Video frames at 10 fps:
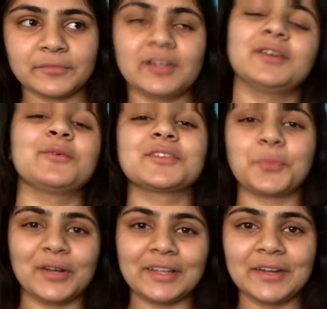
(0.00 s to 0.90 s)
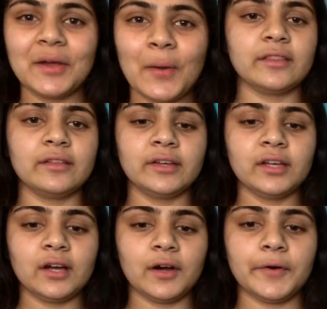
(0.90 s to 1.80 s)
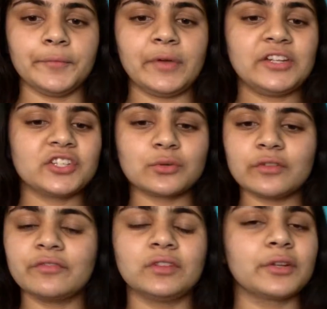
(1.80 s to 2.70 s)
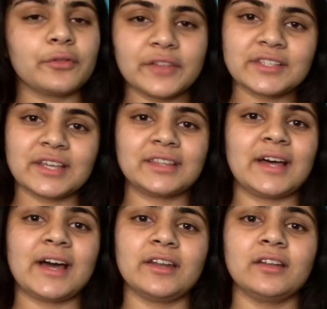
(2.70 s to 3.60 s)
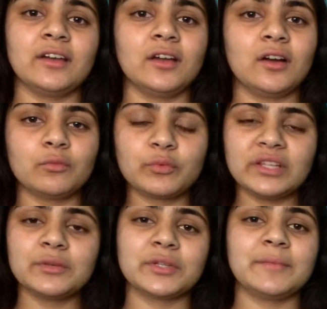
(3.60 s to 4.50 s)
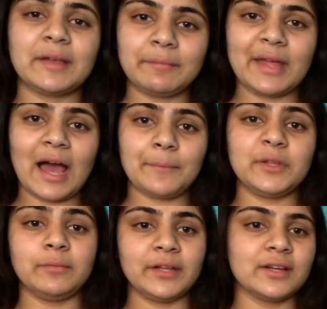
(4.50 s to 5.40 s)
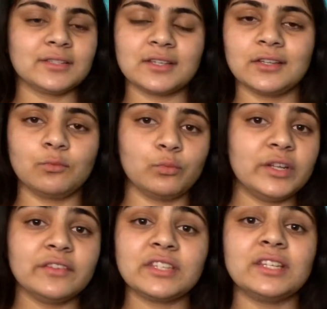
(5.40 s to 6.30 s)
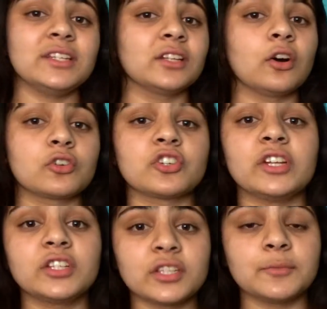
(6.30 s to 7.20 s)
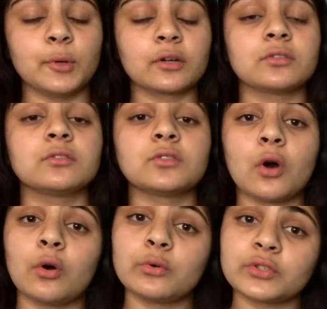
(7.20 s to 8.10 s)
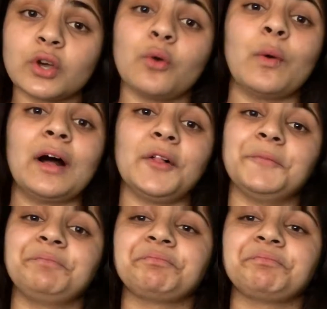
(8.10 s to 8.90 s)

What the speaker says: I don't want to spoil it. And just sort of little things like that really make me happy because it weaves Indian culture into this book so well.